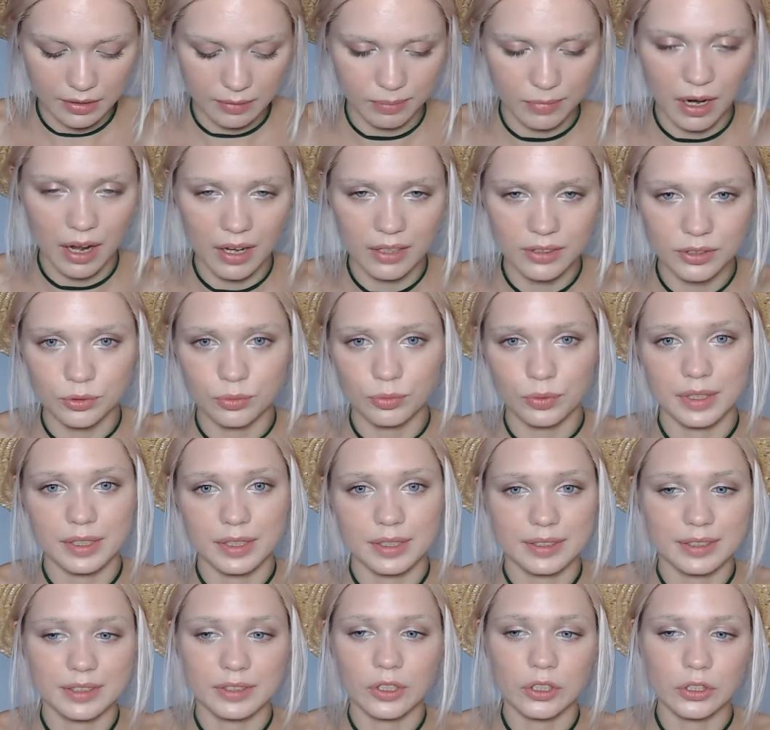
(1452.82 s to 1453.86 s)

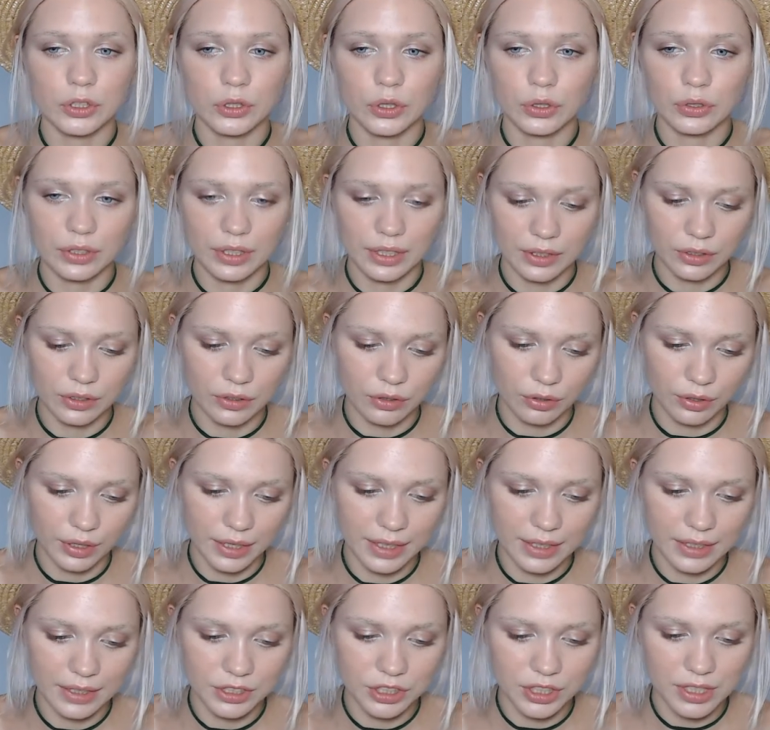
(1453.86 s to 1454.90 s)
countries, not only in
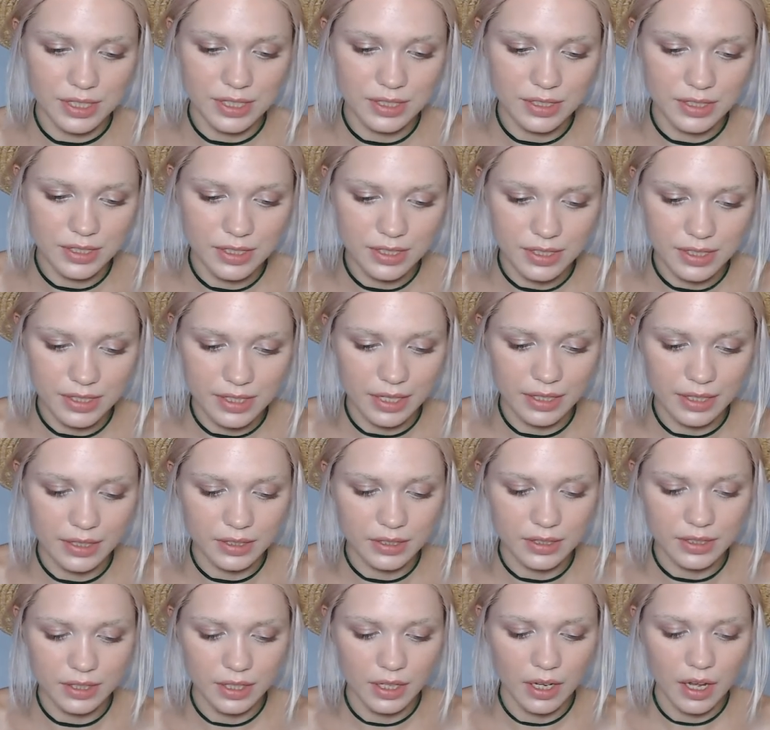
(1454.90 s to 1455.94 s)
Korea, just
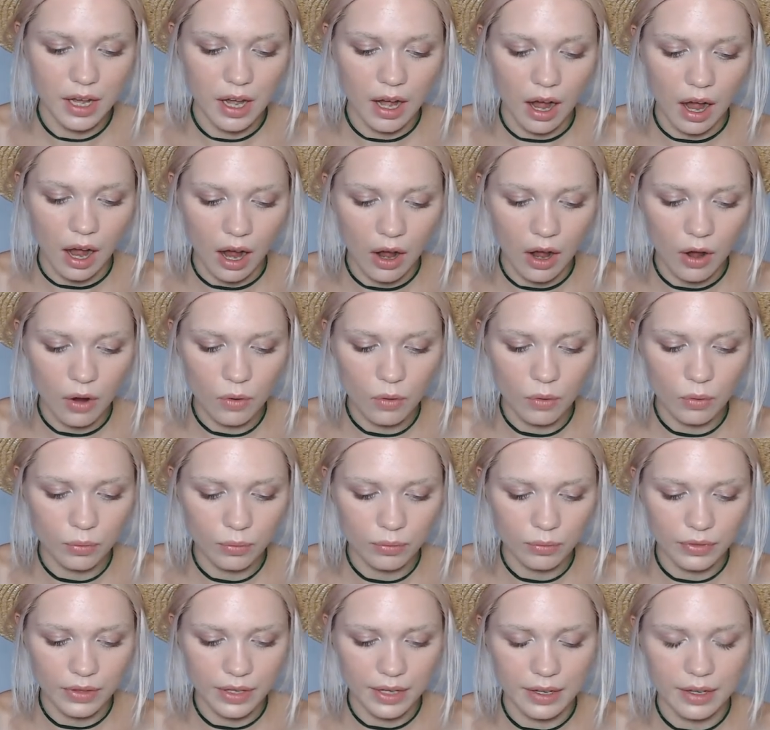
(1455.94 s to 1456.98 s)
understand
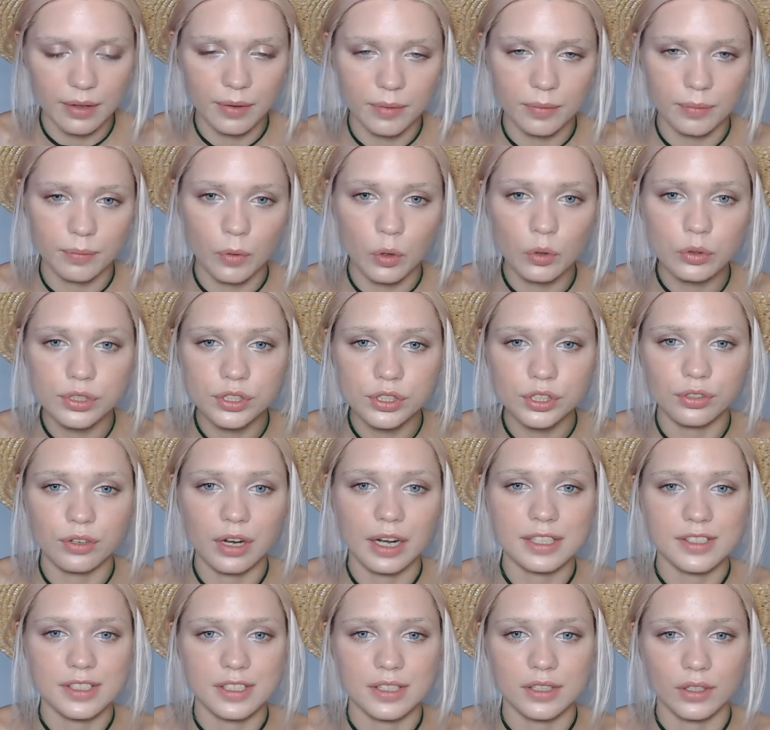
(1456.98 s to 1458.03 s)
how the
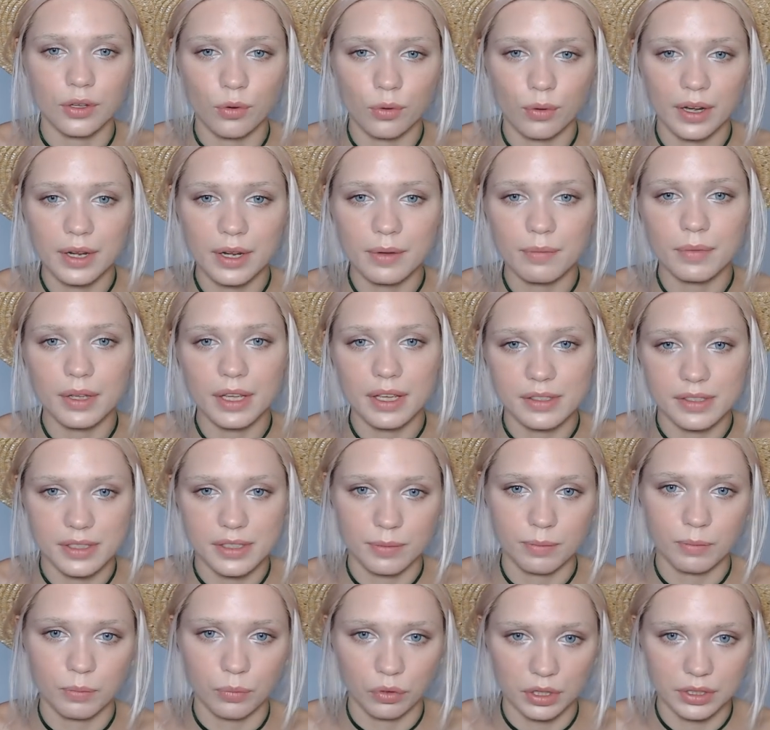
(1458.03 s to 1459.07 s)
moisturizing cream is
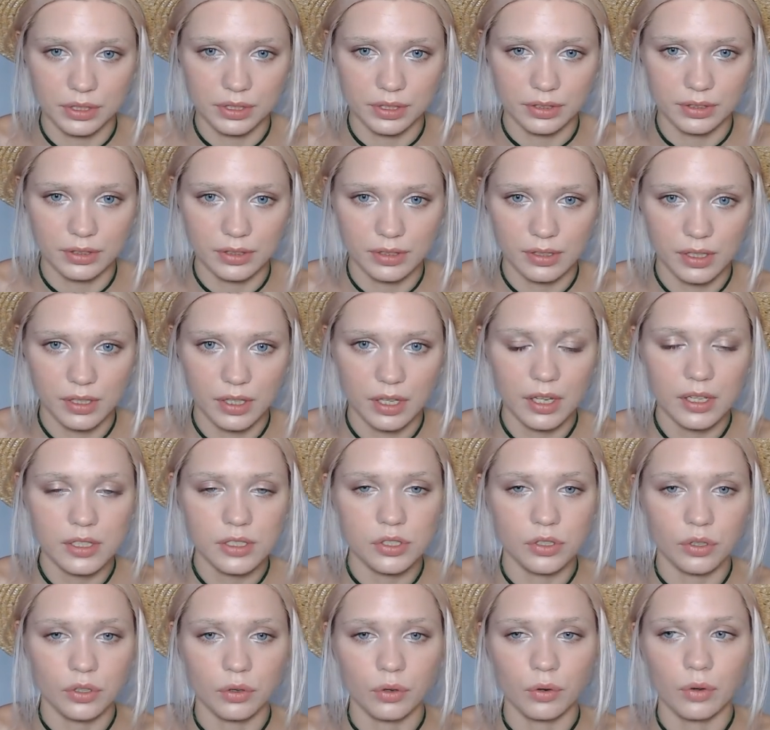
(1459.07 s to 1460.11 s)
important.
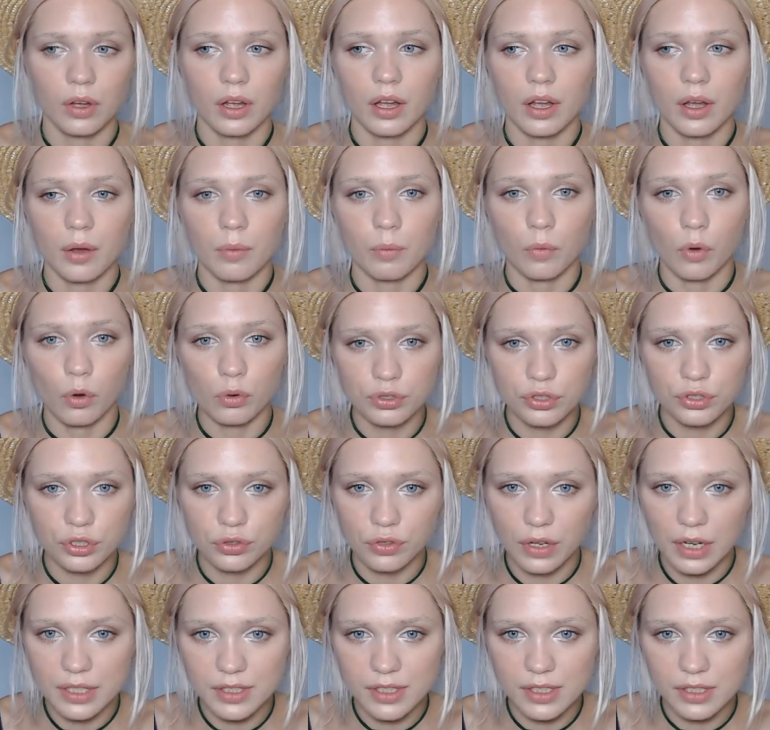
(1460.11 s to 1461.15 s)
So,
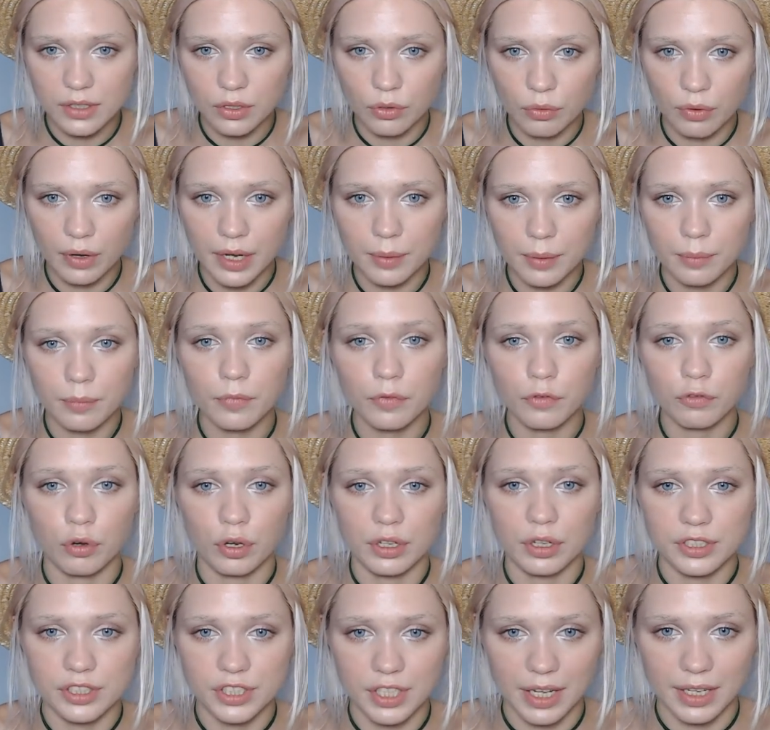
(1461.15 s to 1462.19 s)
moisturizing cream
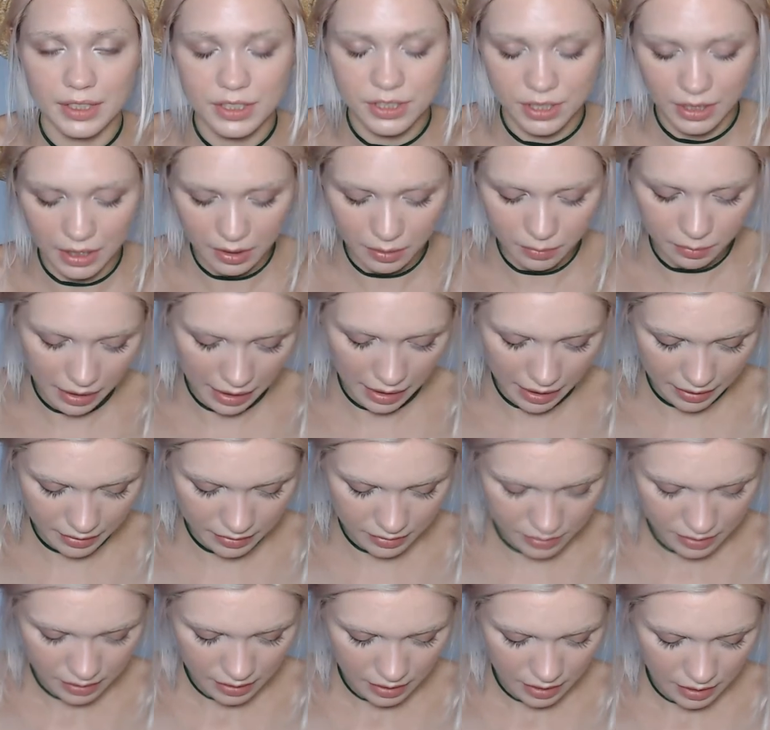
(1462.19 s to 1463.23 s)
for daytime
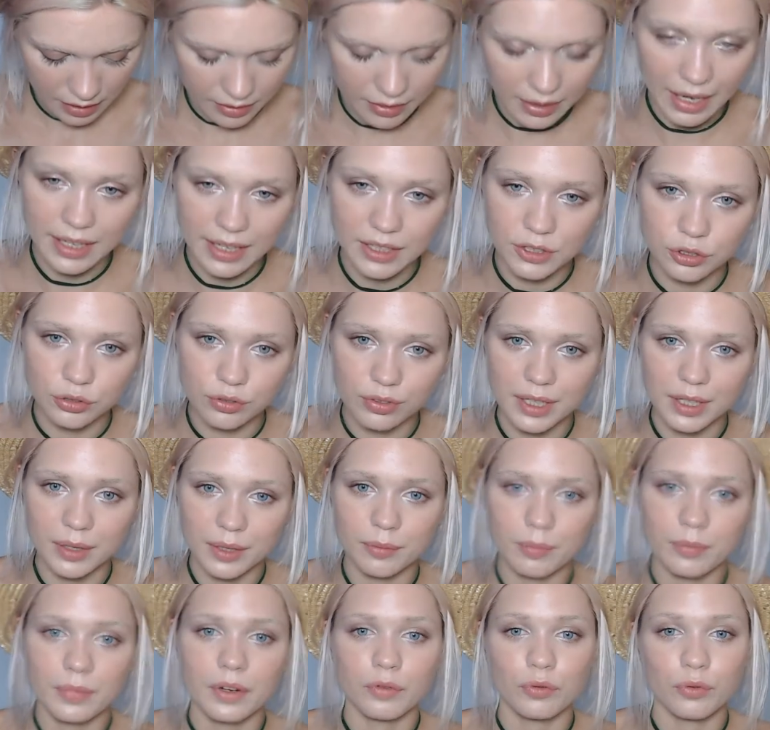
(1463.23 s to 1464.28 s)
and night
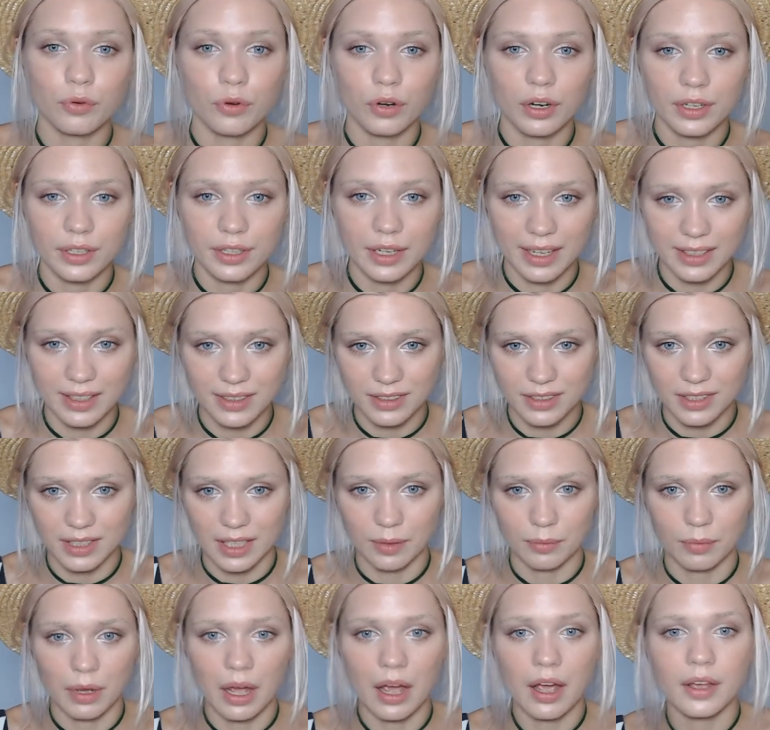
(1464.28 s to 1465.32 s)
cream for
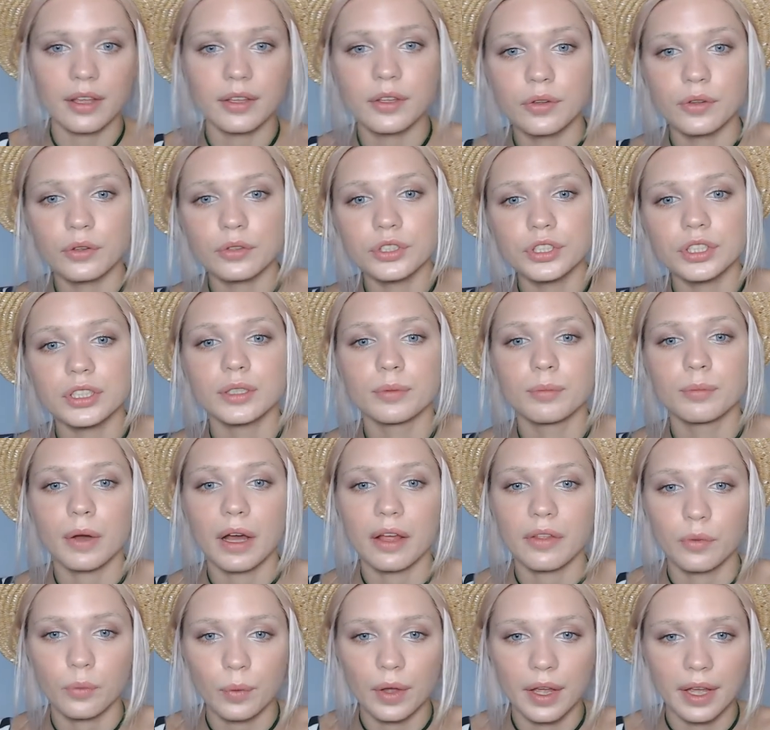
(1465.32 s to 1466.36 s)
nighttime. I usually,
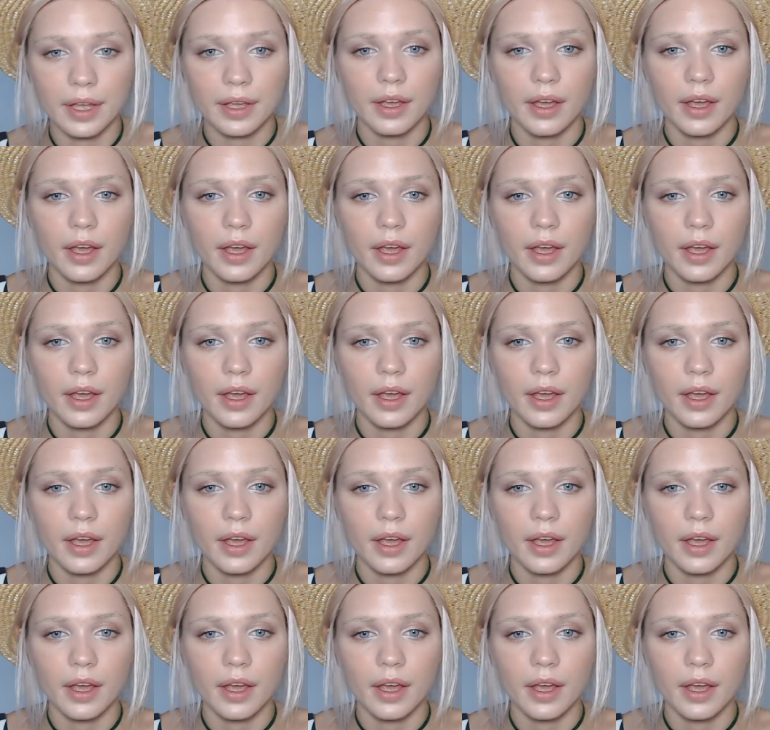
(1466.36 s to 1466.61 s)
by the way,